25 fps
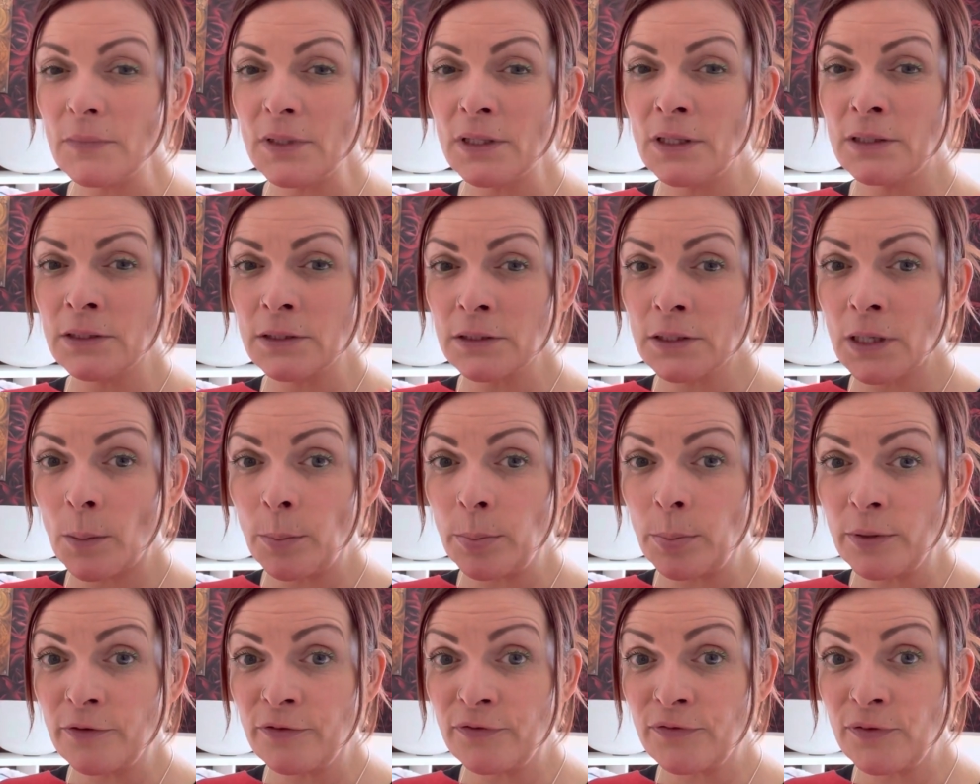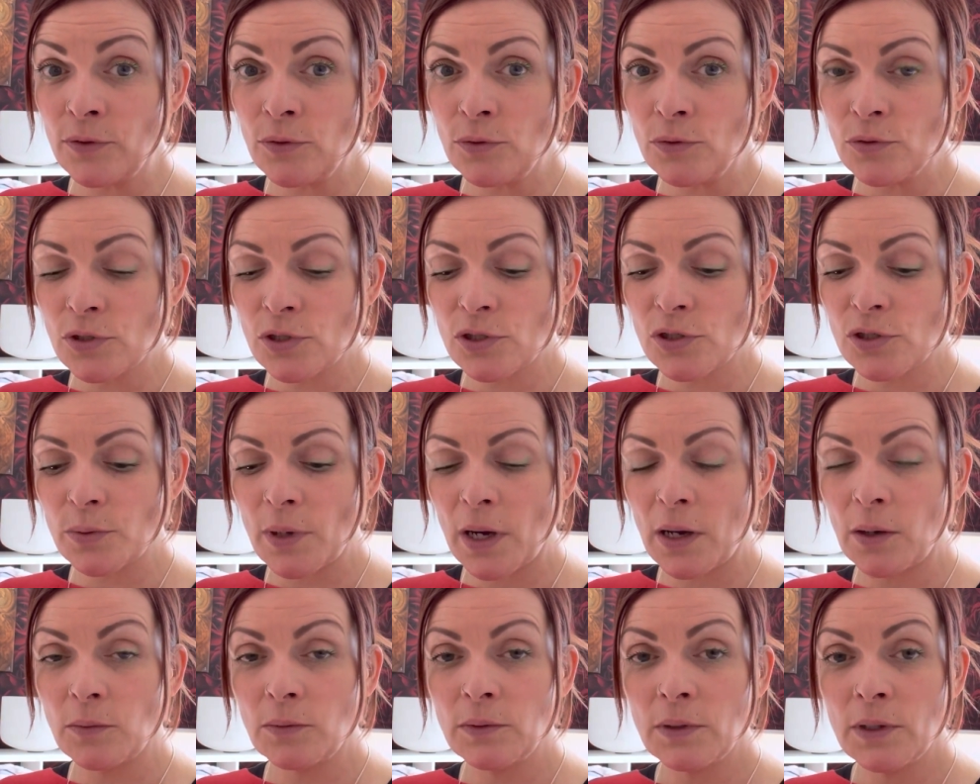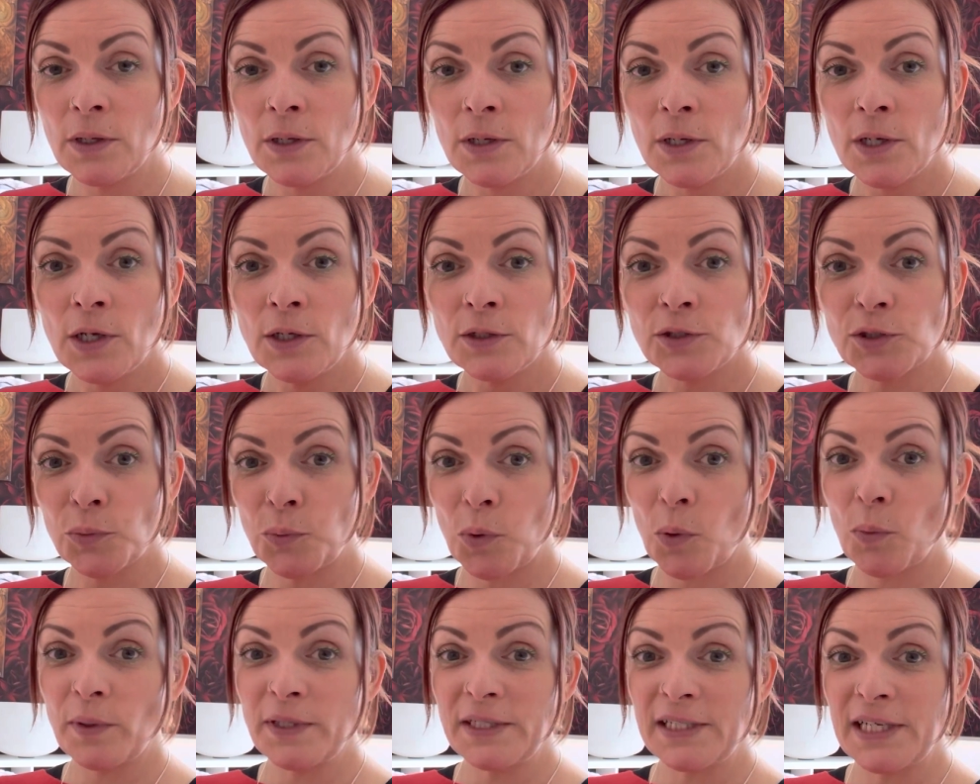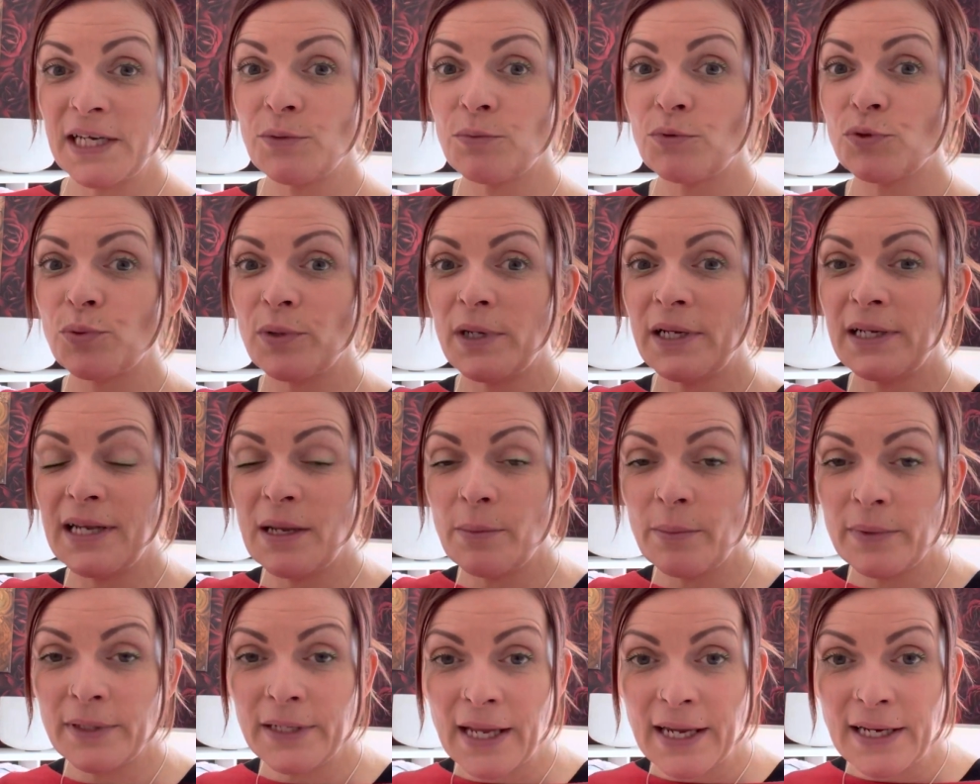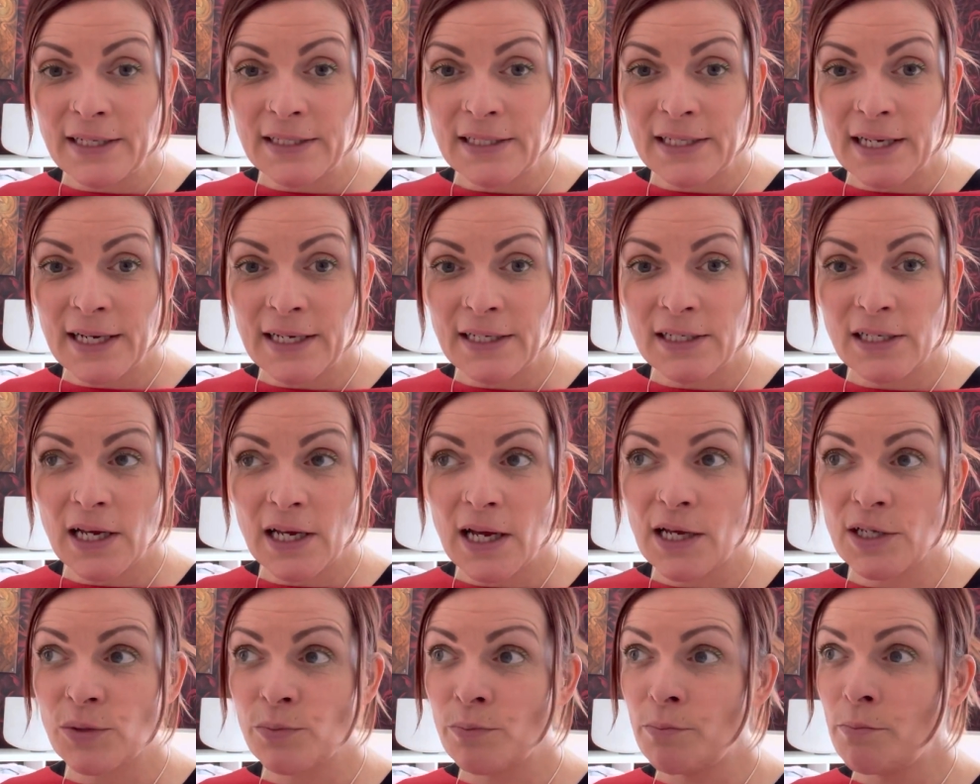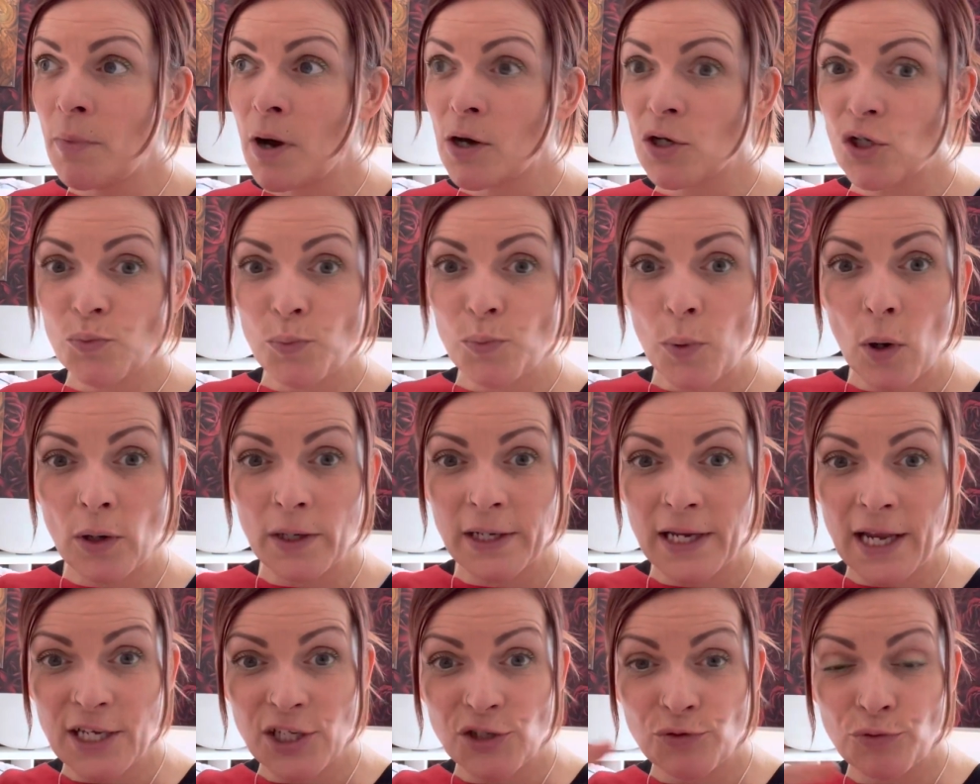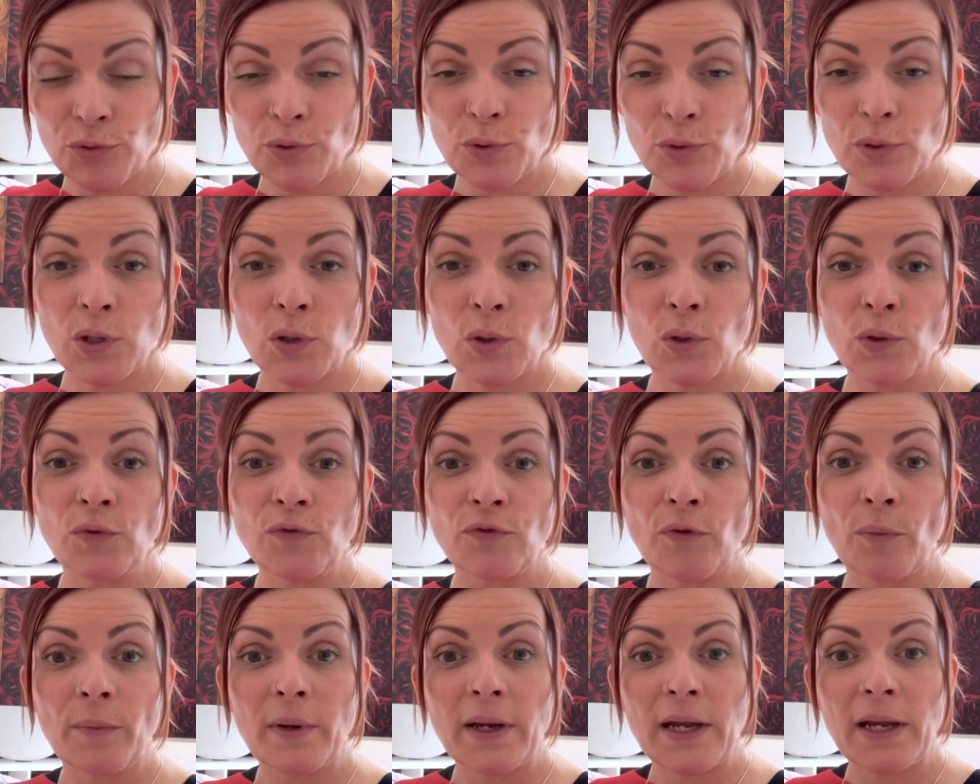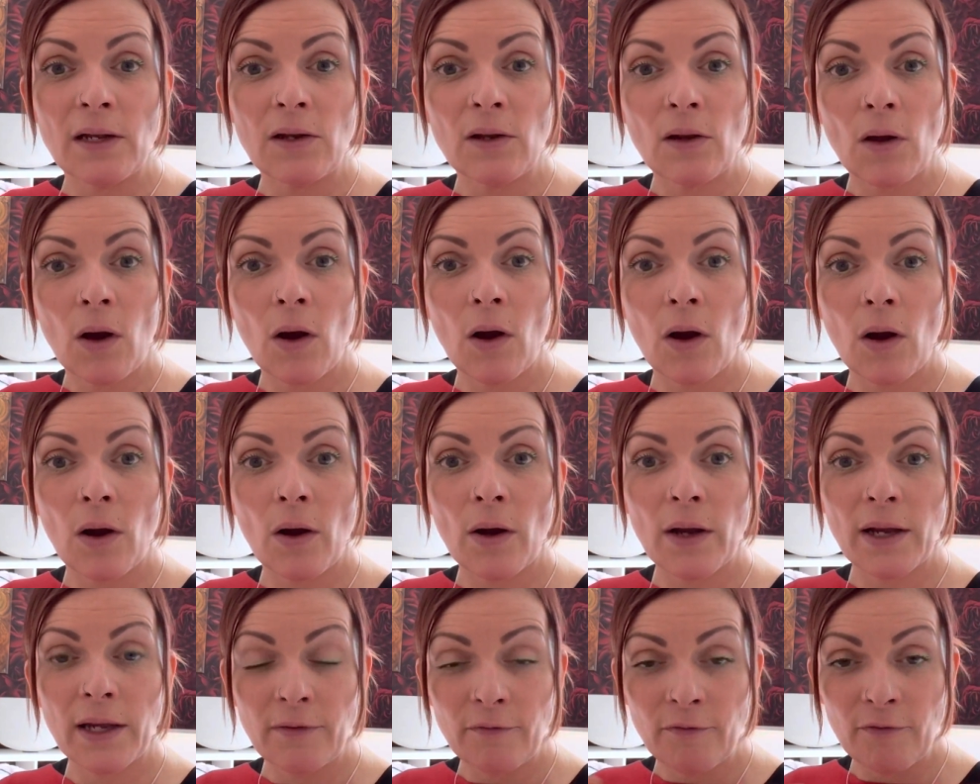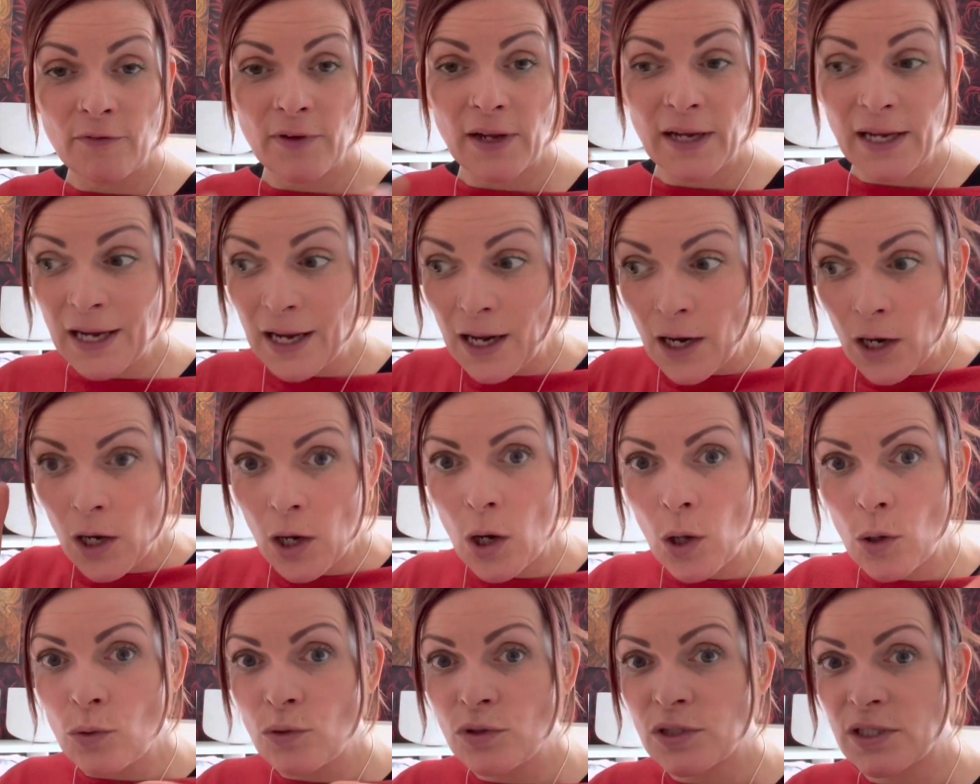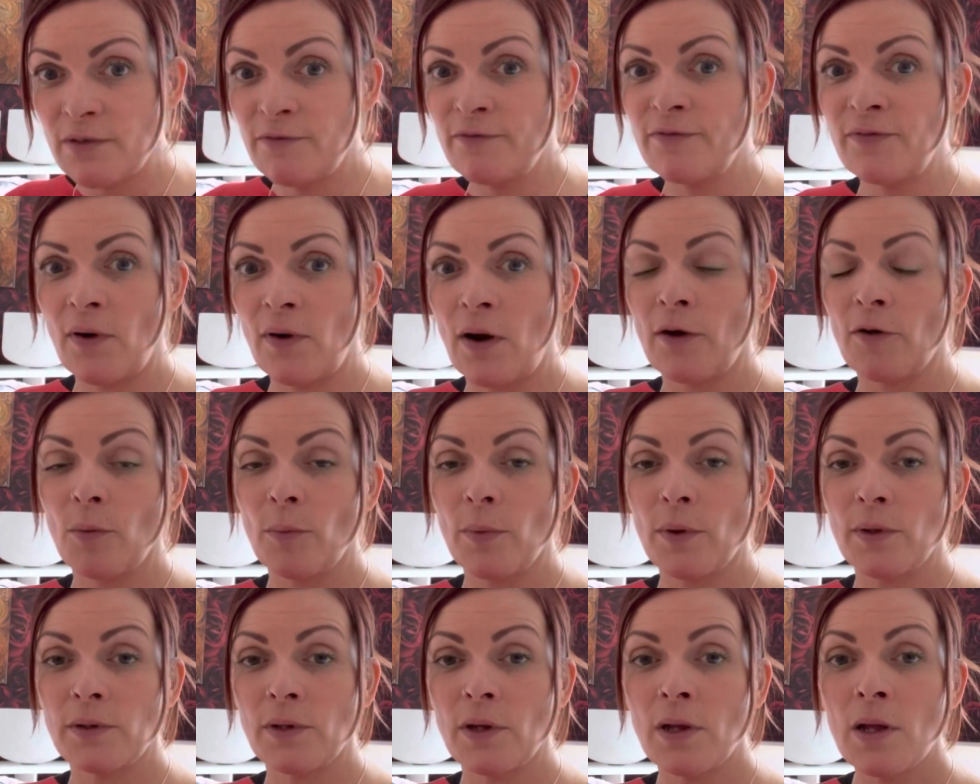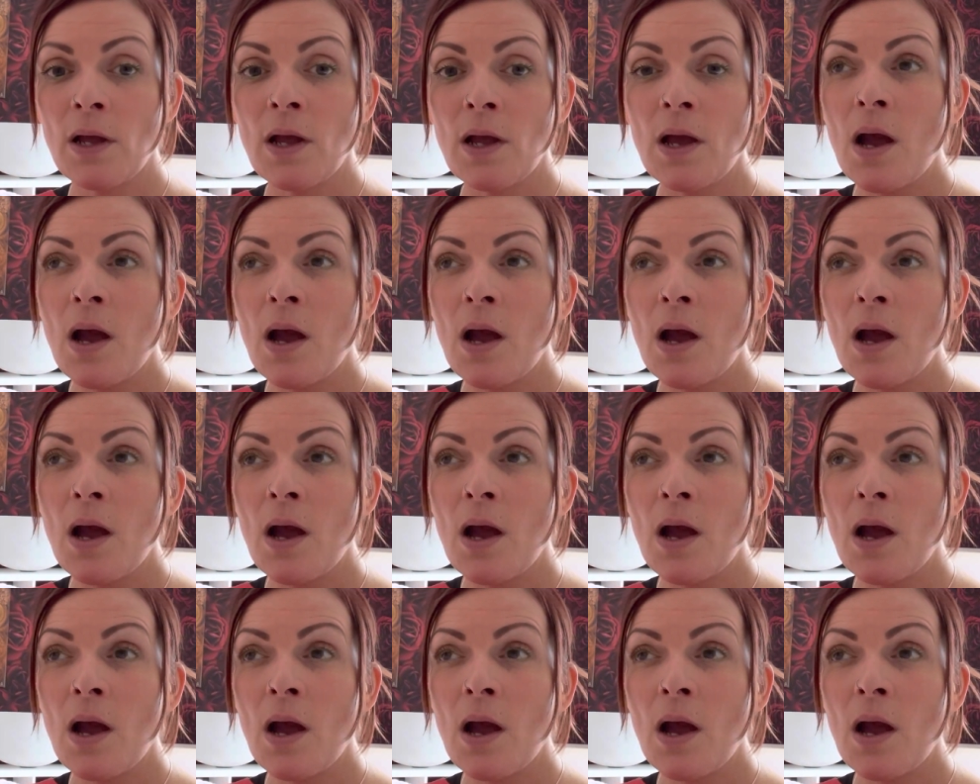and a couple of foods as well. So what we did was we eliminated as much polyester as we could from in her enclosed environment.